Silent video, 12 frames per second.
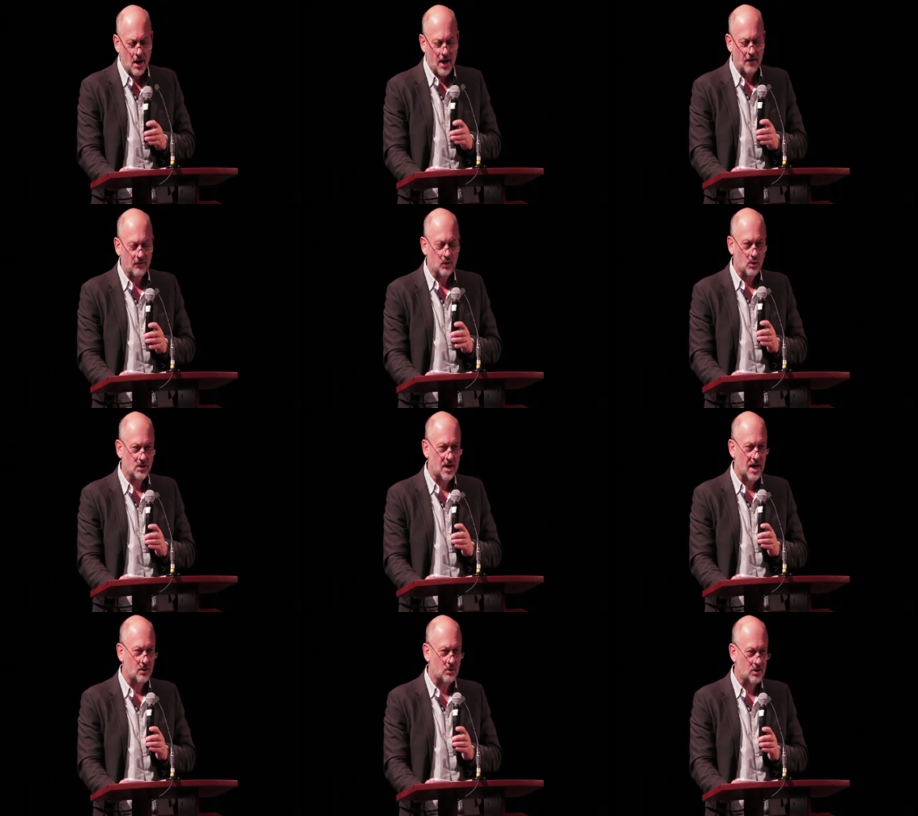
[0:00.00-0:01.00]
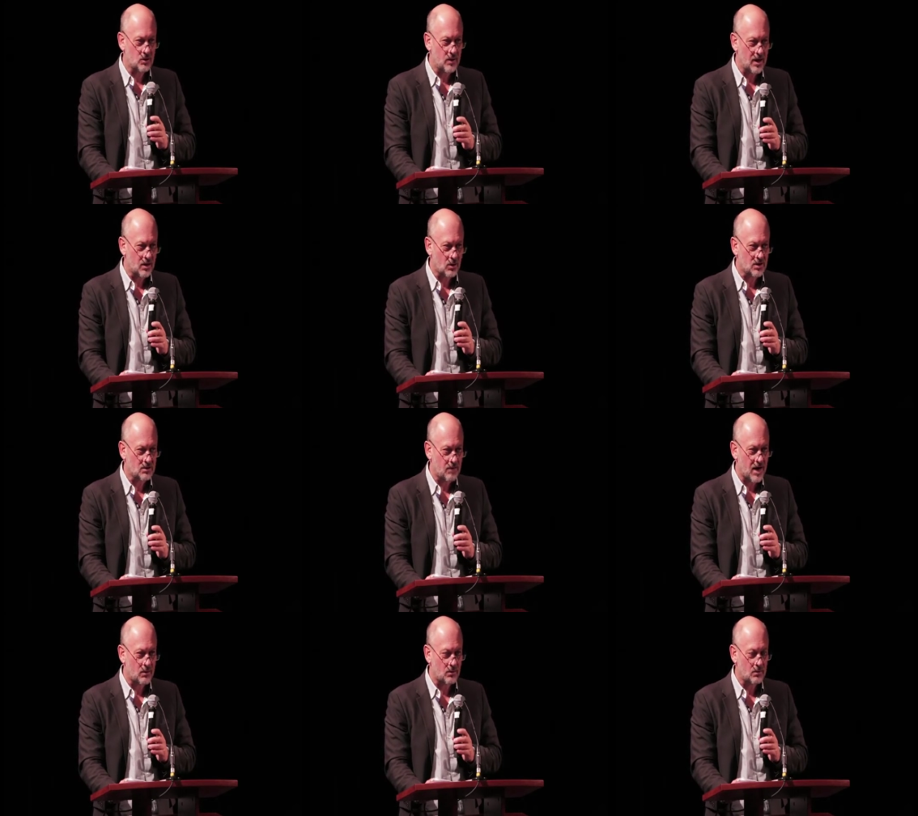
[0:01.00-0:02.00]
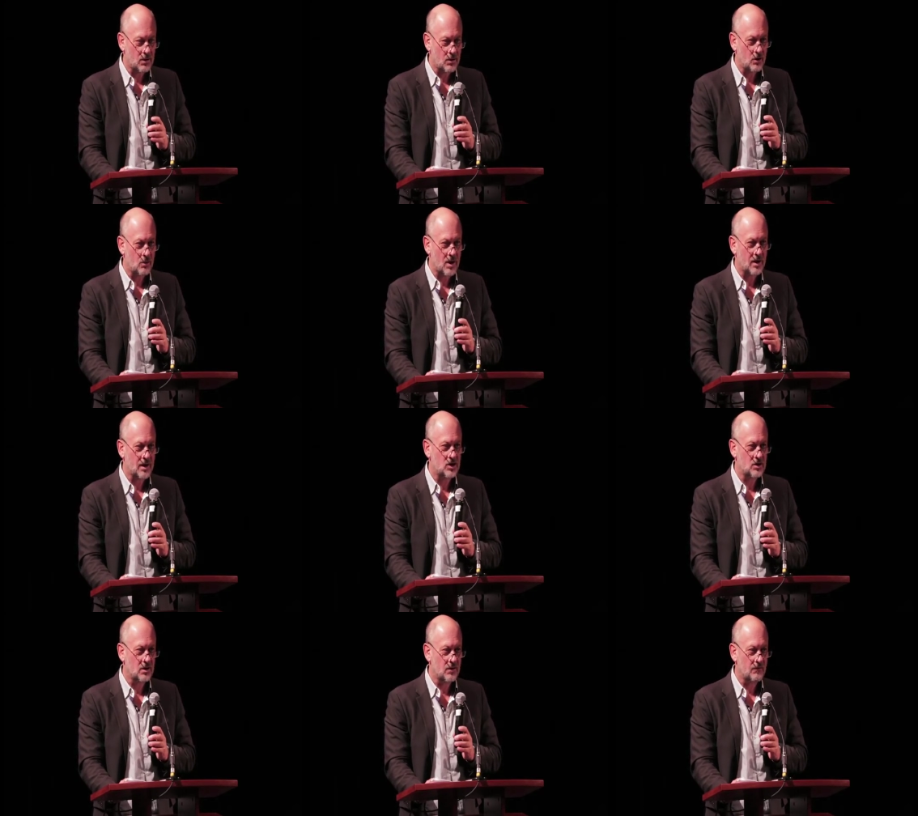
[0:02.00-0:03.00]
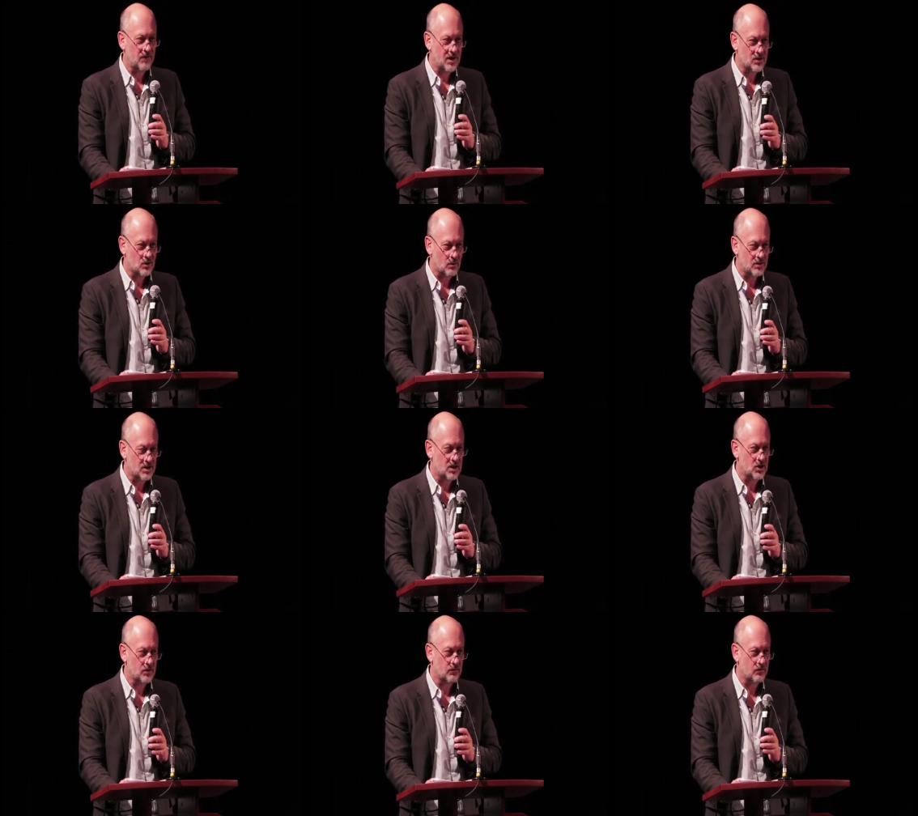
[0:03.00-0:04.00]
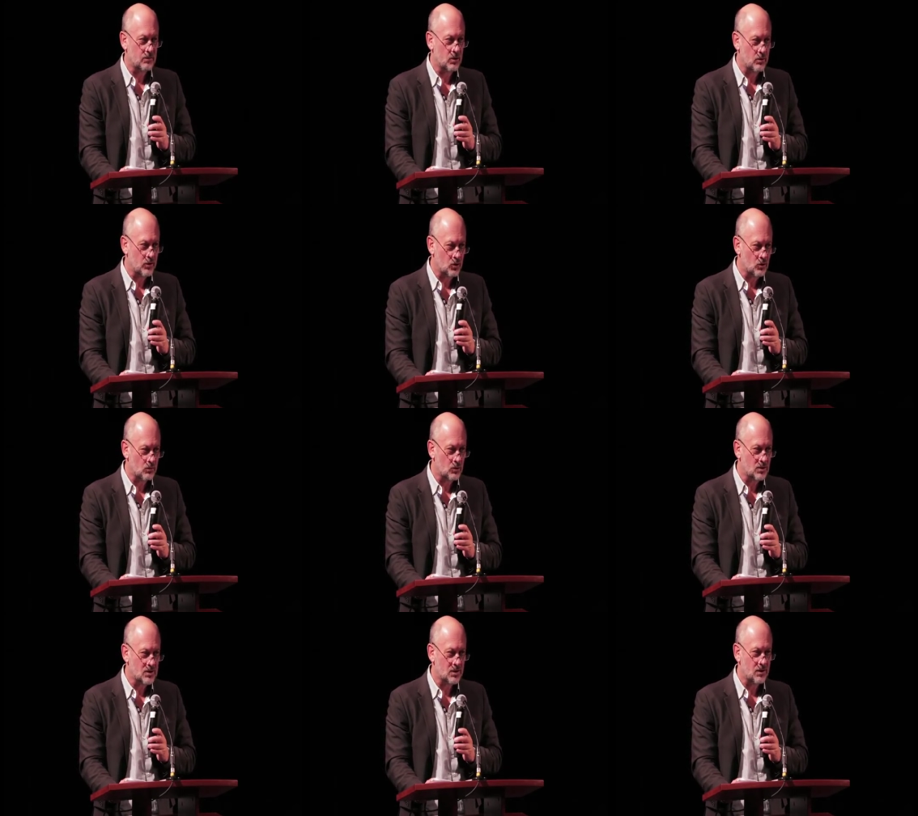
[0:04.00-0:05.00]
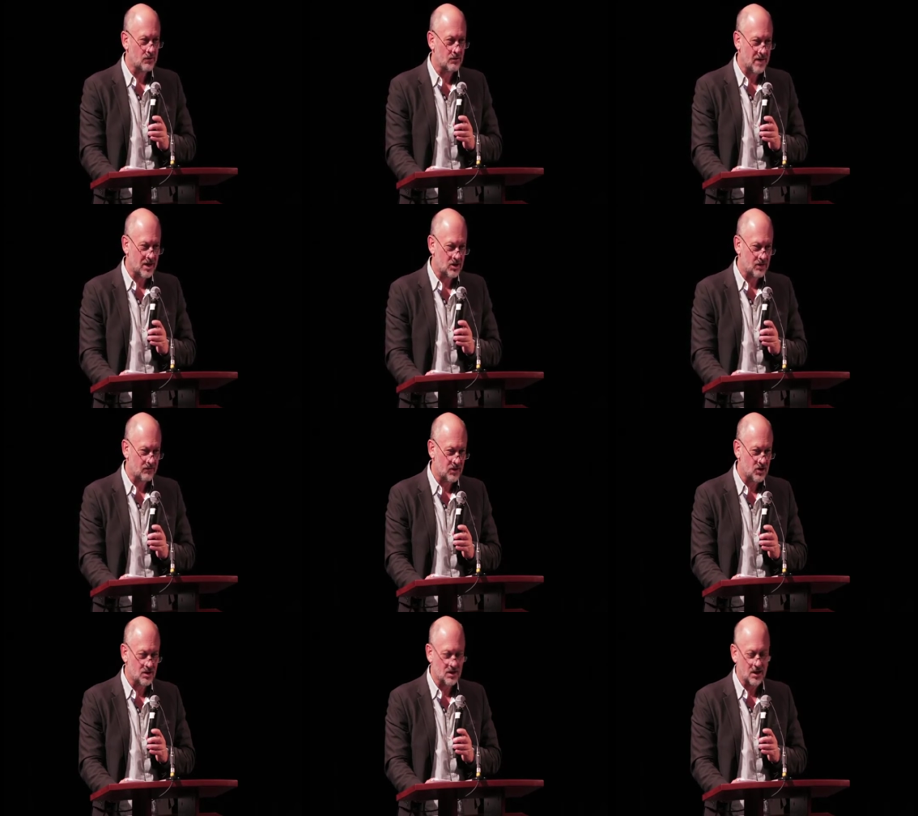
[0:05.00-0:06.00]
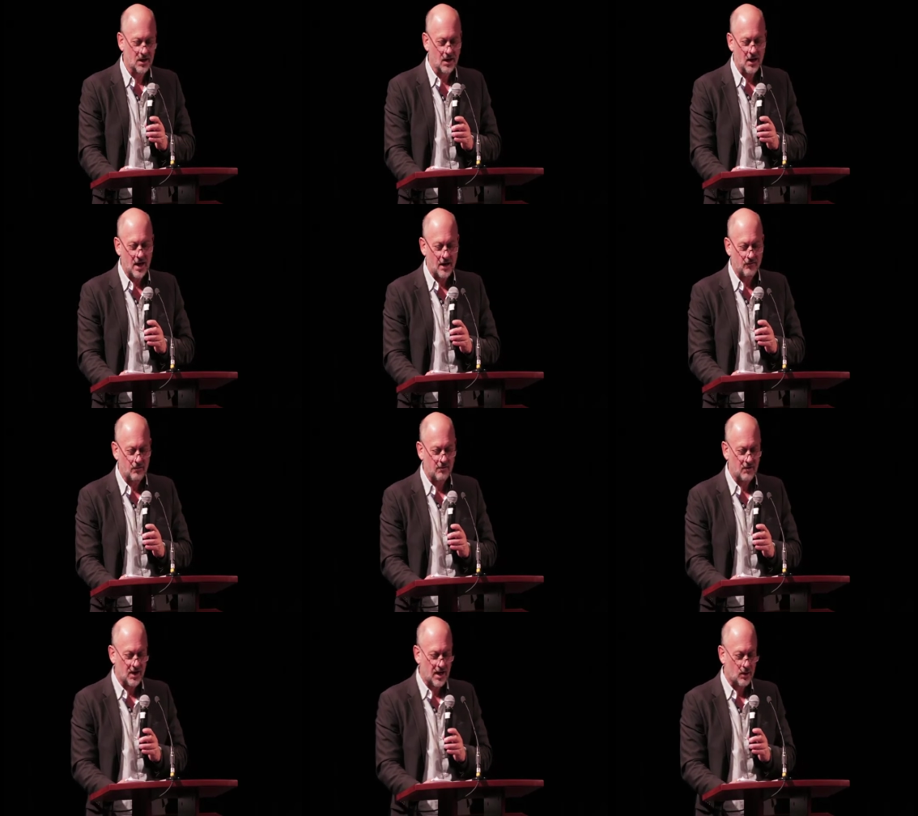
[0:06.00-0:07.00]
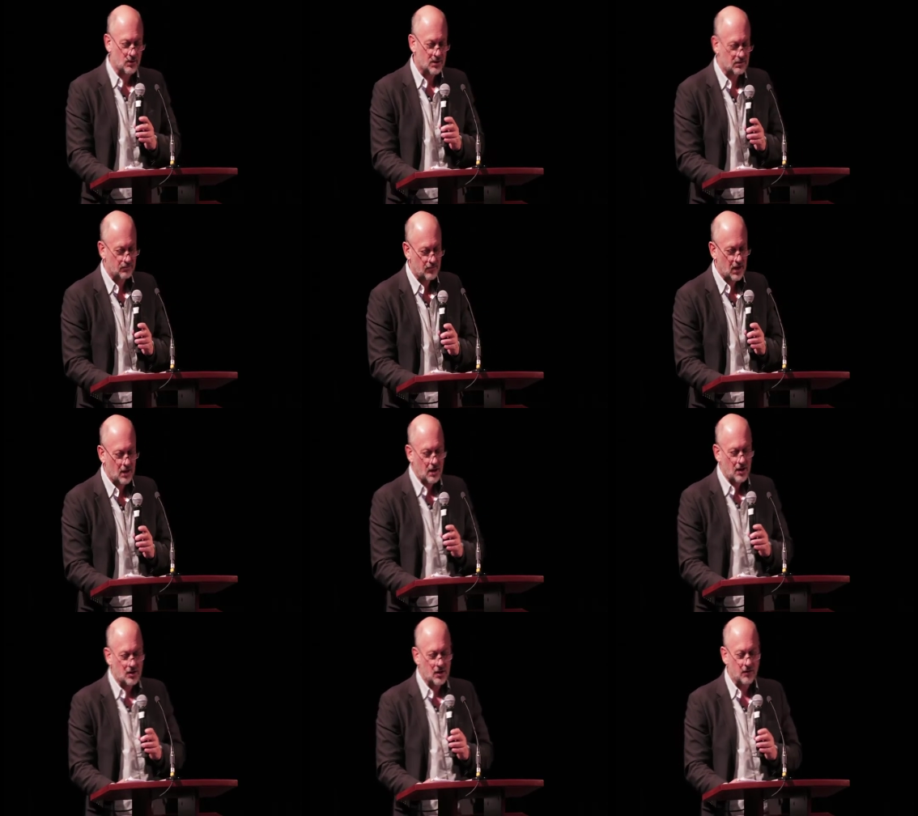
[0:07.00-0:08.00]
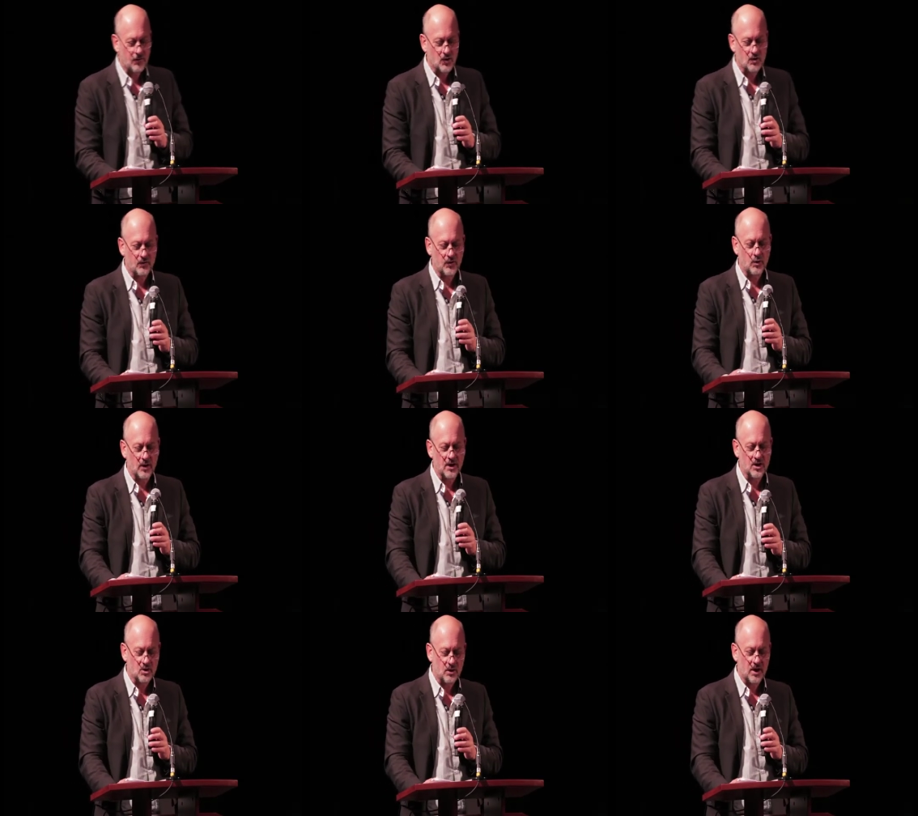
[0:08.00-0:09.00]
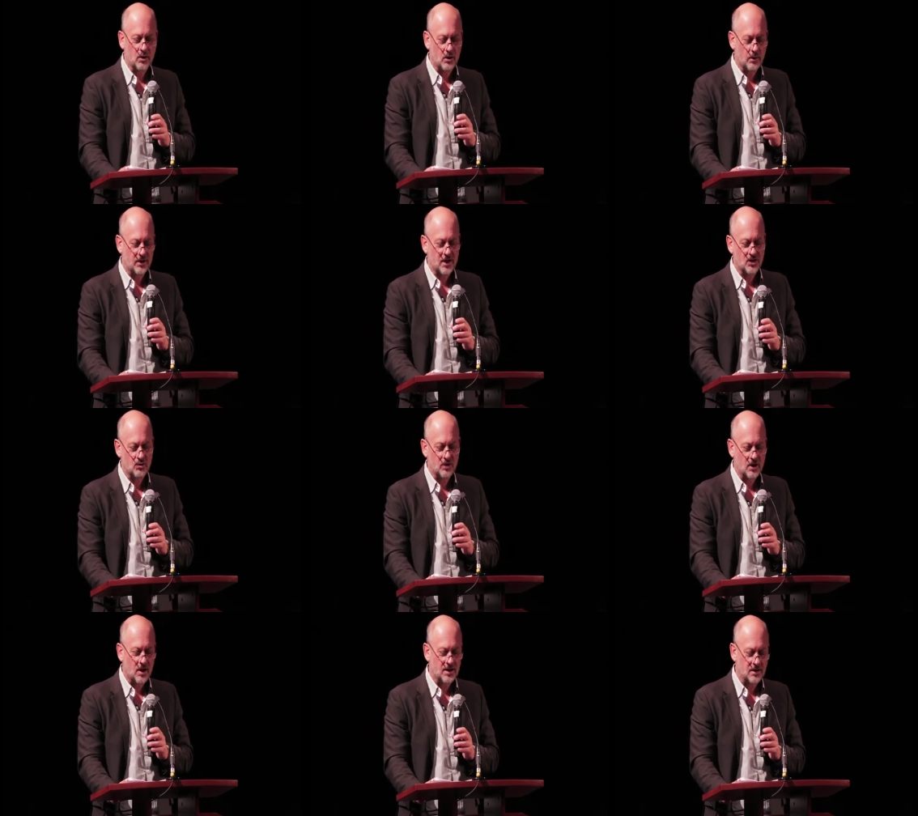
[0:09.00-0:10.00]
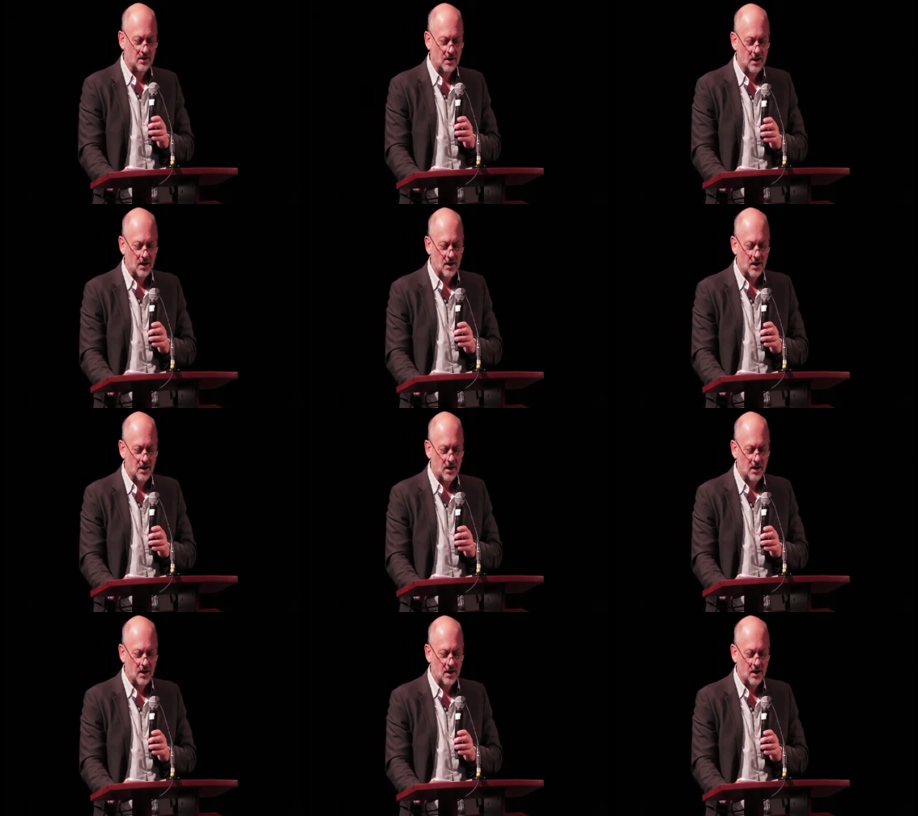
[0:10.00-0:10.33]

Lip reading: And of course at $120 a barrel, you unleash fierce competition from the renewables, from energy efficiency, and from everything else. So the fossil fuel industry, although it doesn't realise it,